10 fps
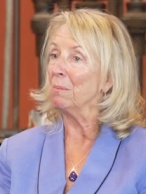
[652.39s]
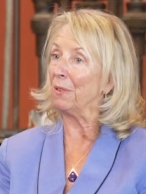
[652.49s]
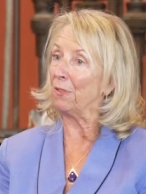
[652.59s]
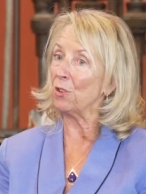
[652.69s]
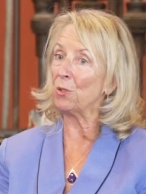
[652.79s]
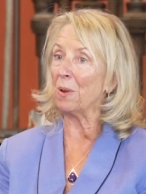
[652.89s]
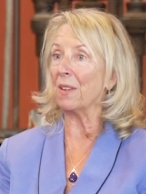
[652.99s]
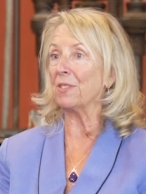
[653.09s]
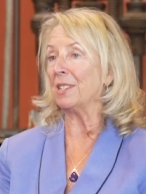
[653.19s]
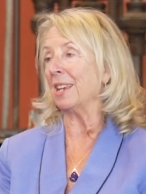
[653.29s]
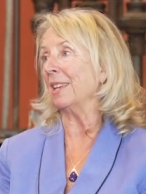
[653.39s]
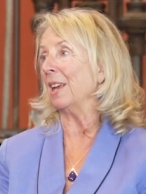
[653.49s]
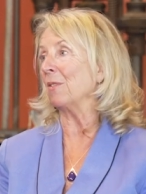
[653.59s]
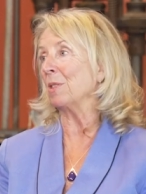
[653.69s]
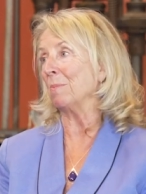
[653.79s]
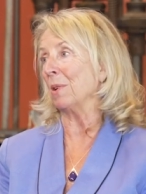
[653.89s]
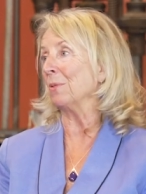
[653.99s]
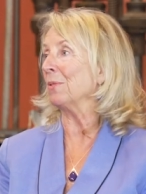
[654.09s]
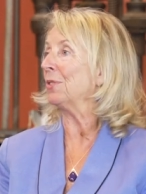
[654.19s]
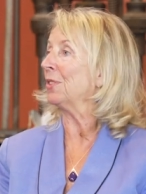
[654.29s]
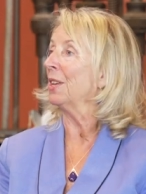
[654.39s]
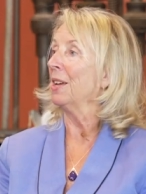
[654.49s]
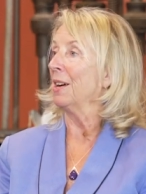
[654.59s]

But first, we have to take care of the bones.